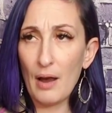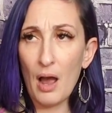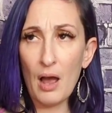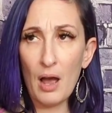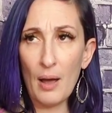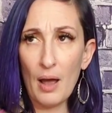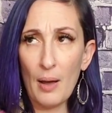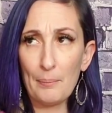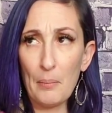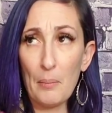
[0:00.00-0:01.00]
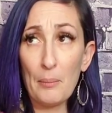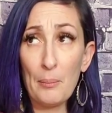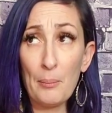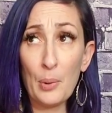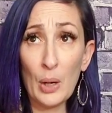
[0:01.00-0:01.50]

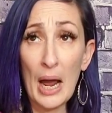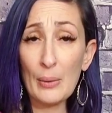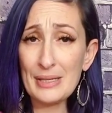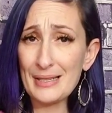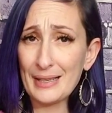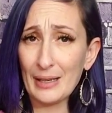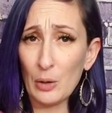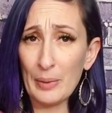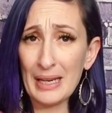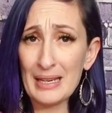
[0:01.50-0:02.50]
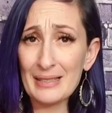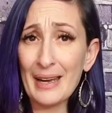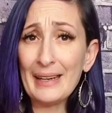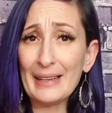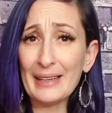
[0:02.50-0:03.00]
But how is this going to help my
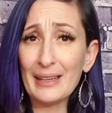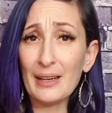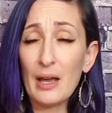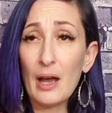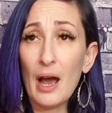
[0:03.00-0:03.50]
anxiety?